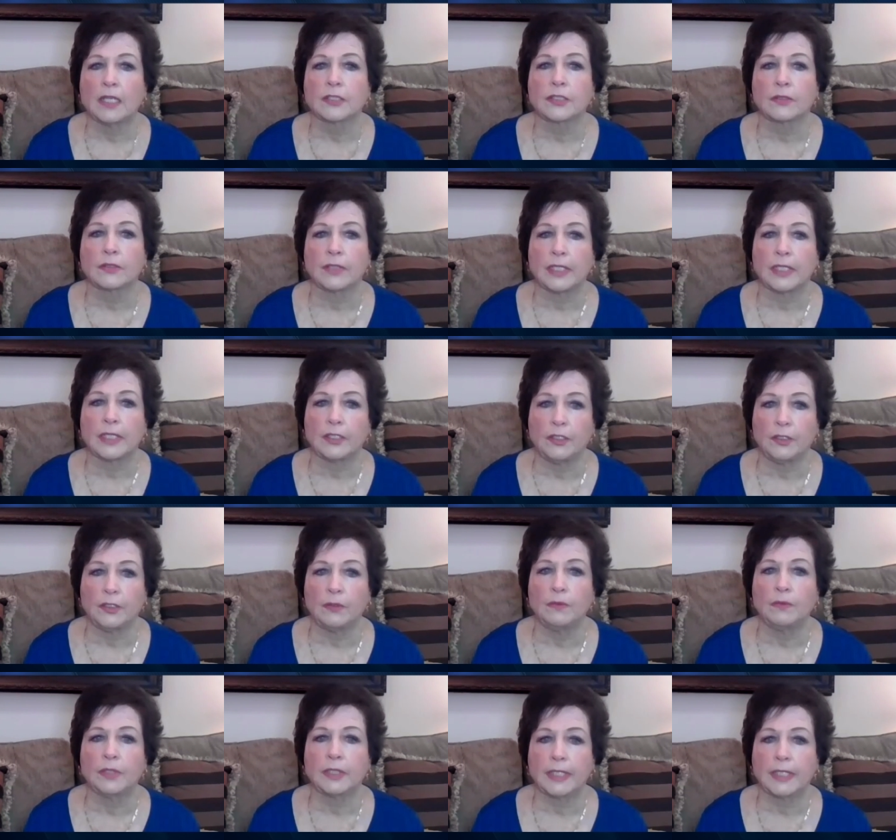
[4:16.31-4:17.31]
so that
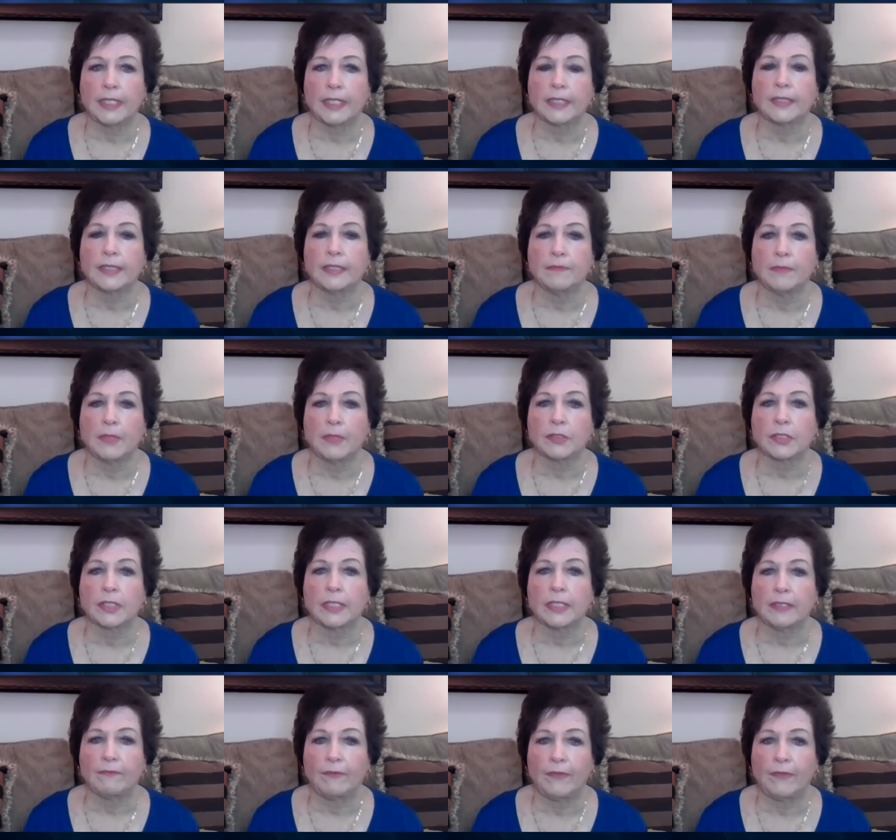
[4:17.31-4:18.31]
you will get the
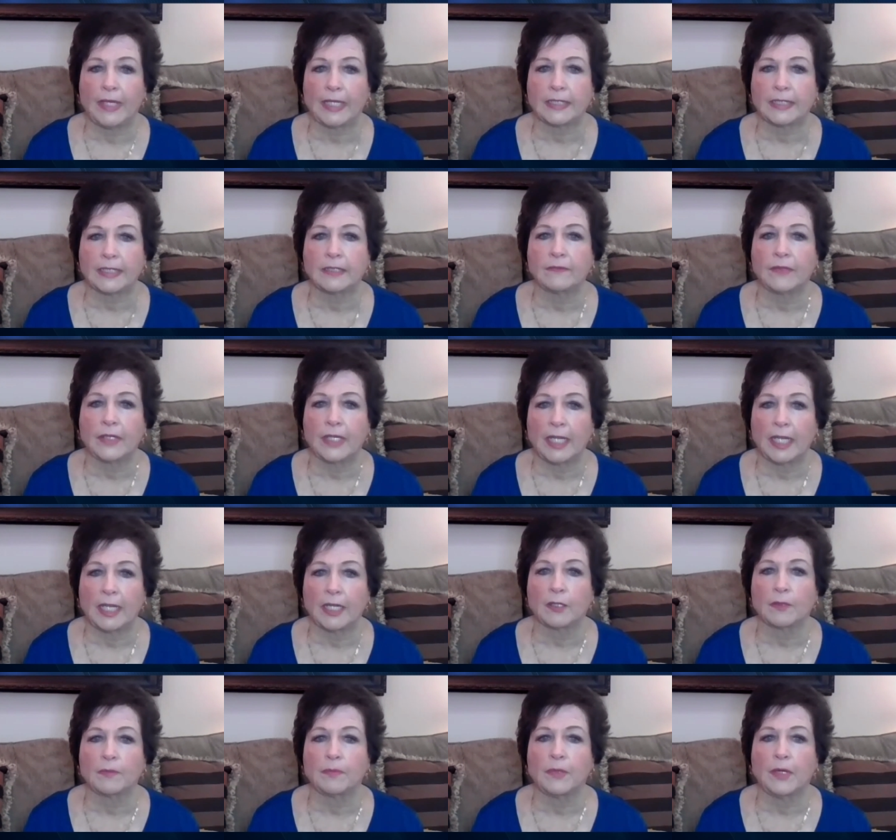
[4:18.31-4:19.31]
most effective
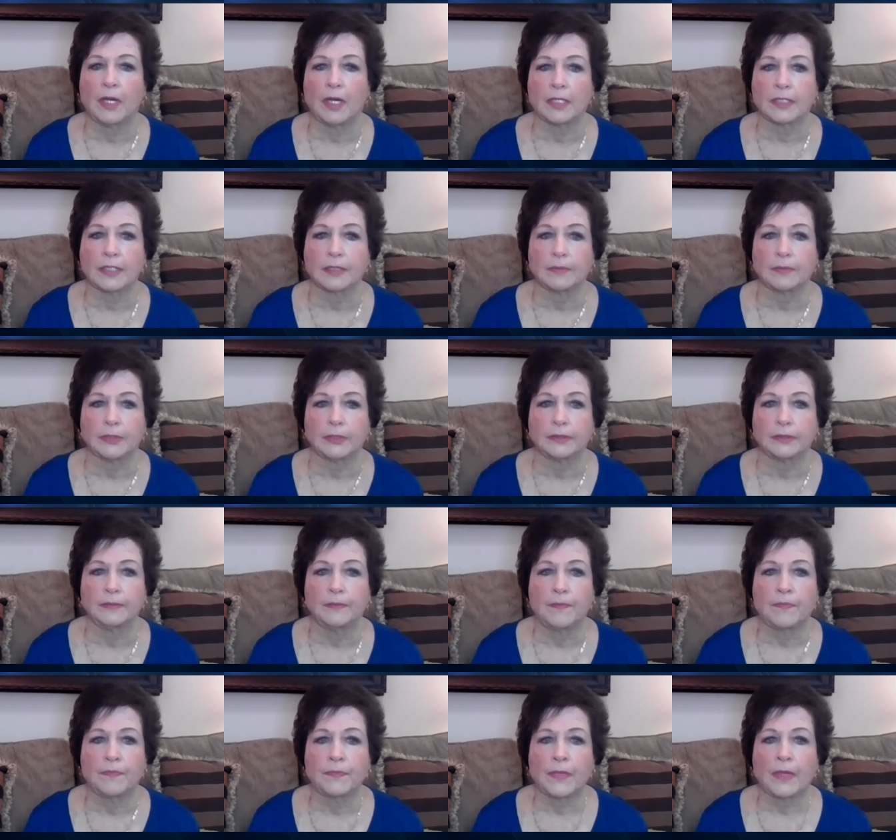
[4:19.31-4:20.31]
care possible.